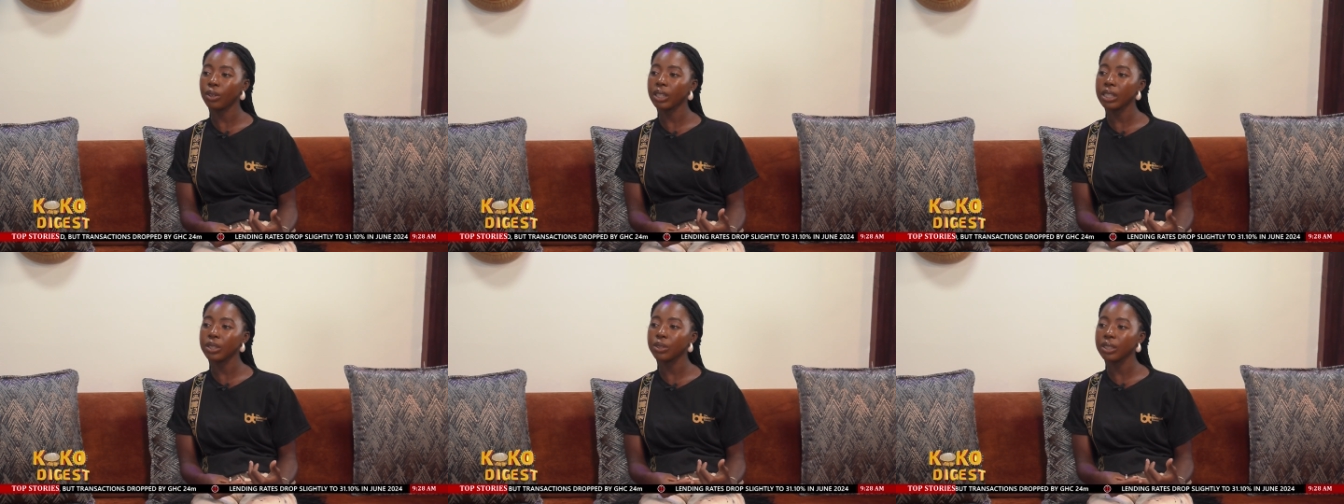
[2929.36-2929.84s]

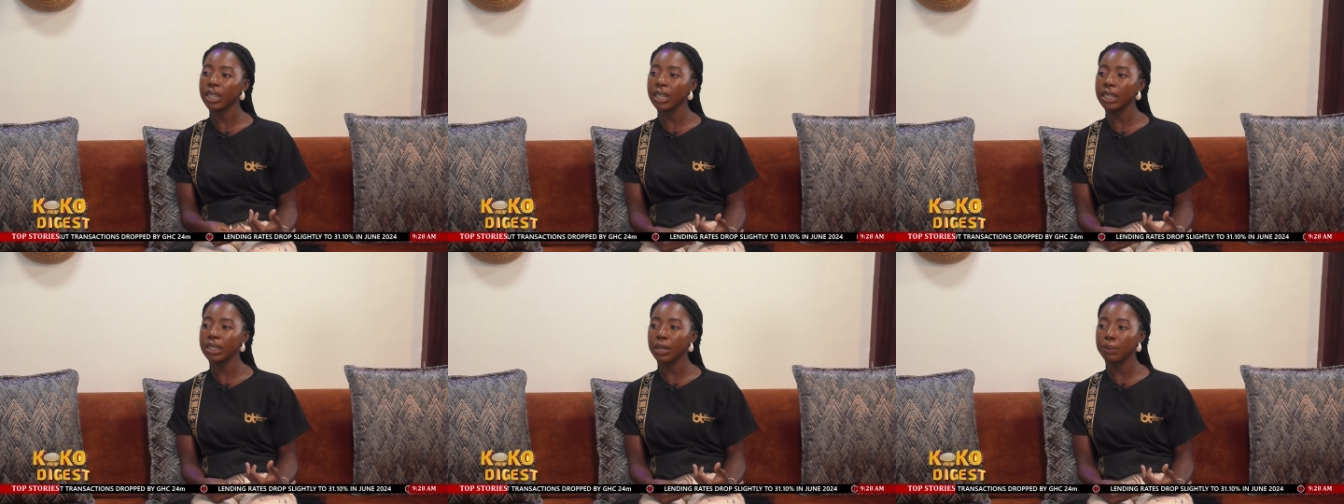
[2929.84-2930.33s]
or little
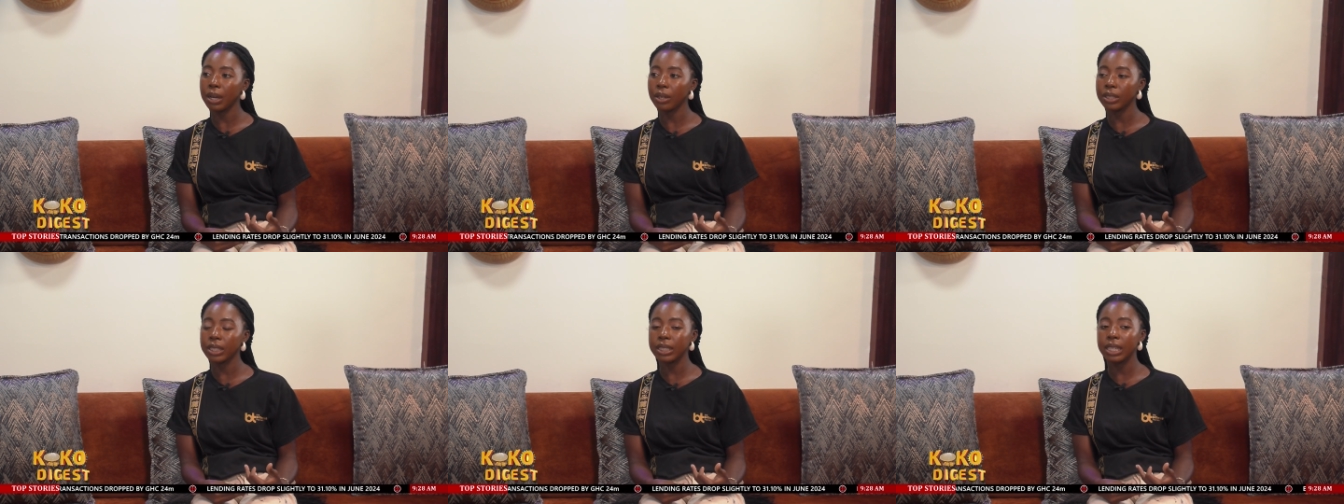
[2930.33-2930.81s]
knowledge
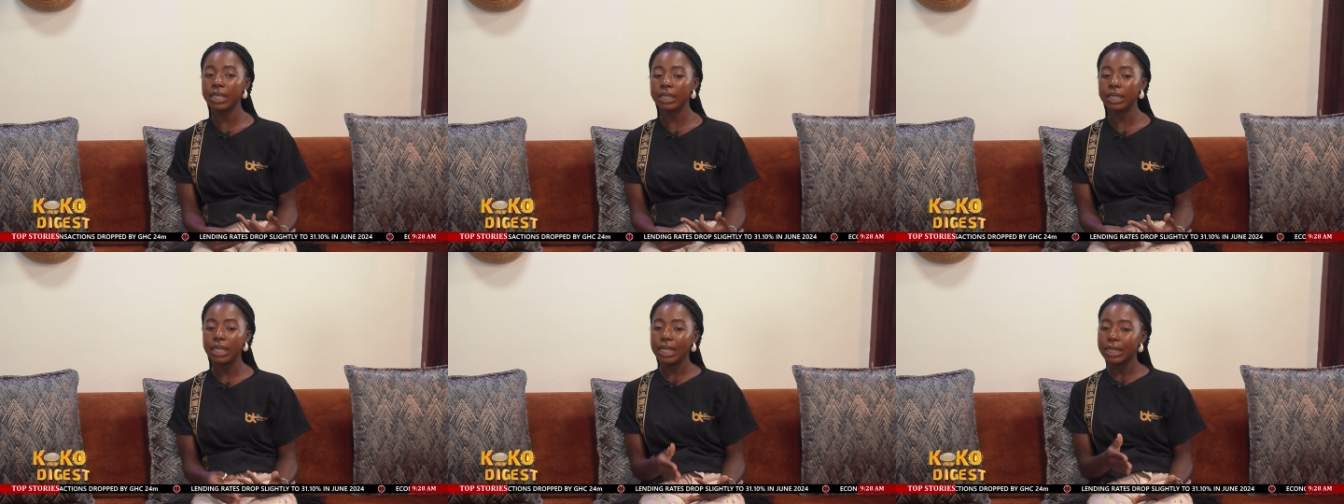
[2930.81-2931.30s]
about it,
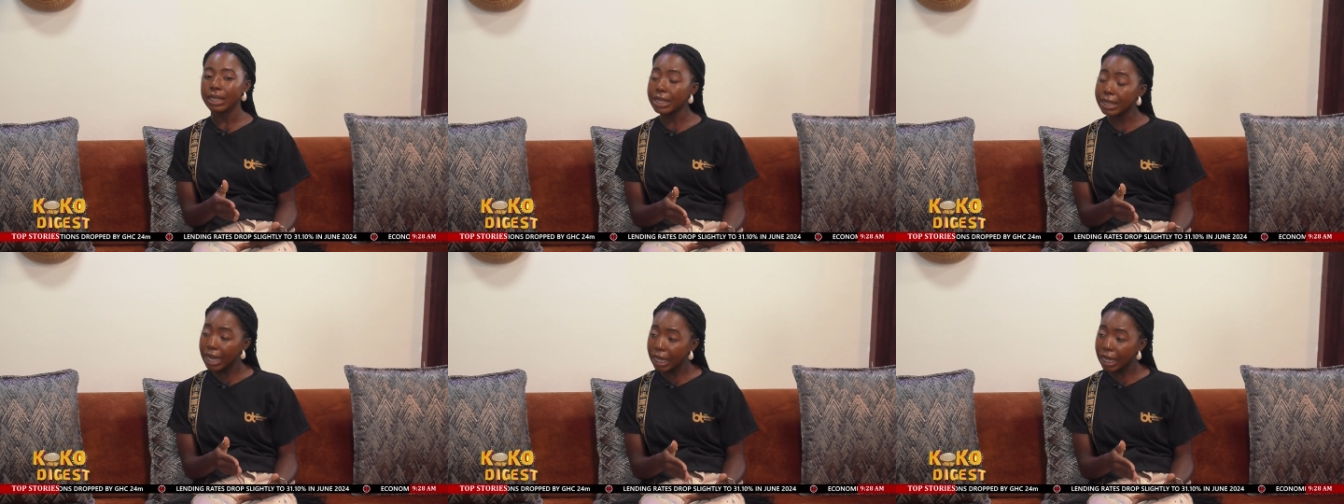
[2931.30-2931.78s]
and mm then
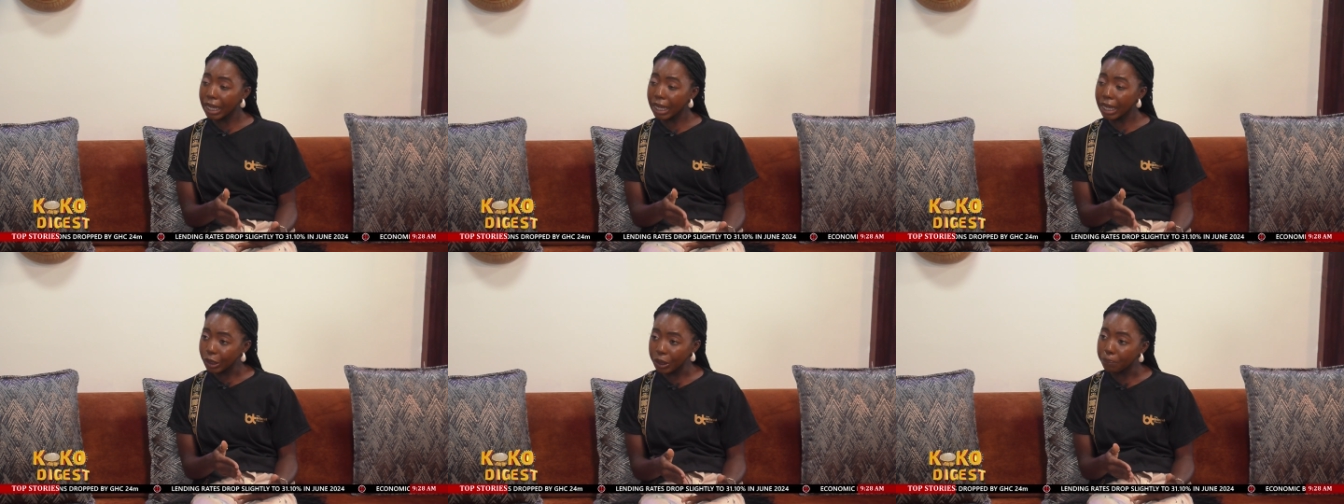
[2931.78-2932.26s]
the
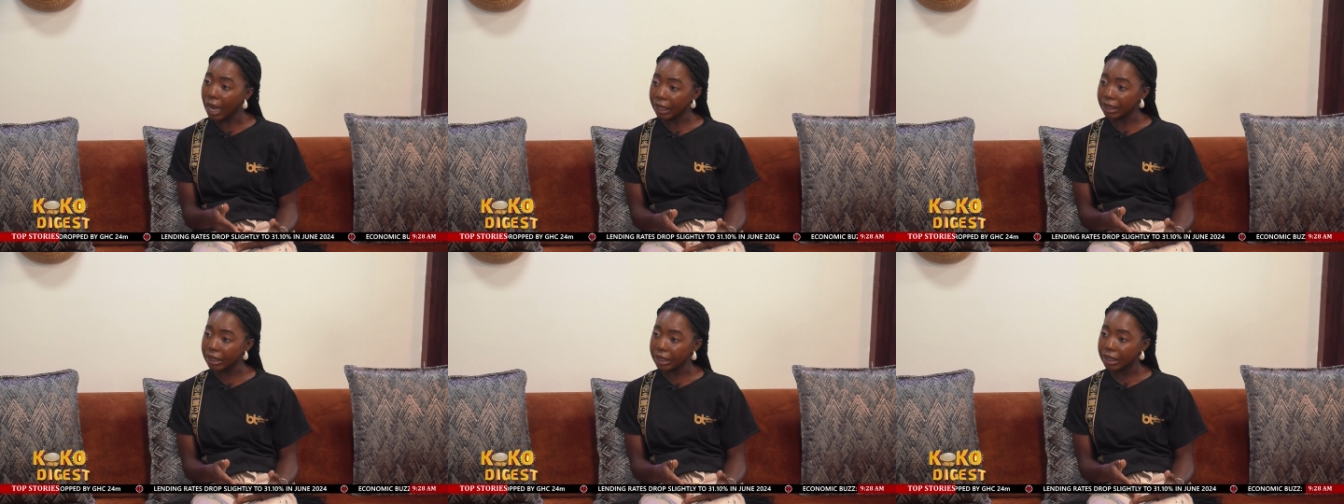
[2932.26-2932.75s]
sanitary
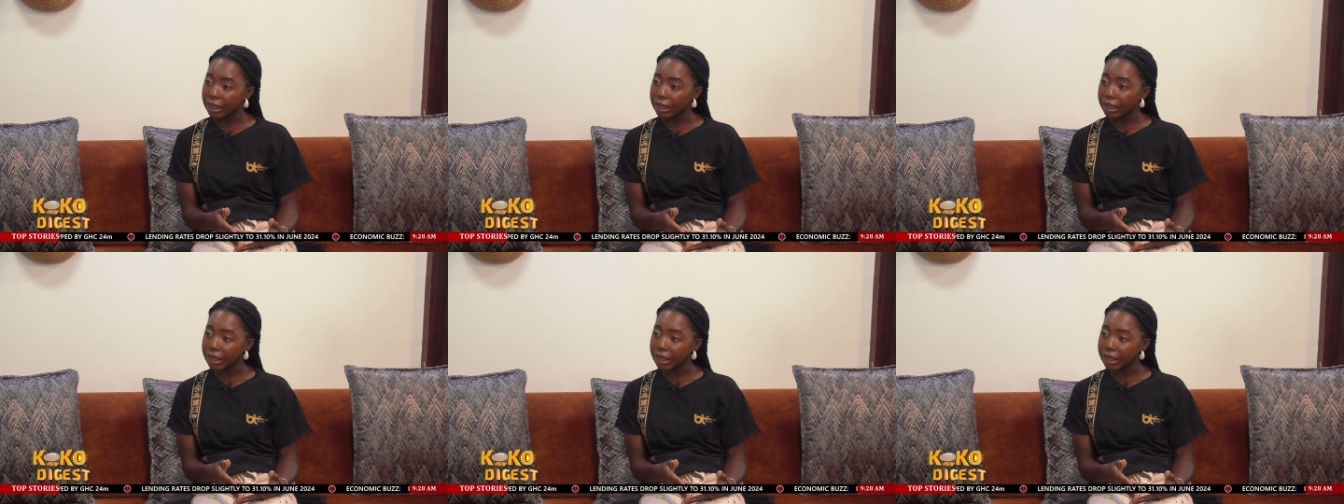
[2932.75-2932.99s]
pads.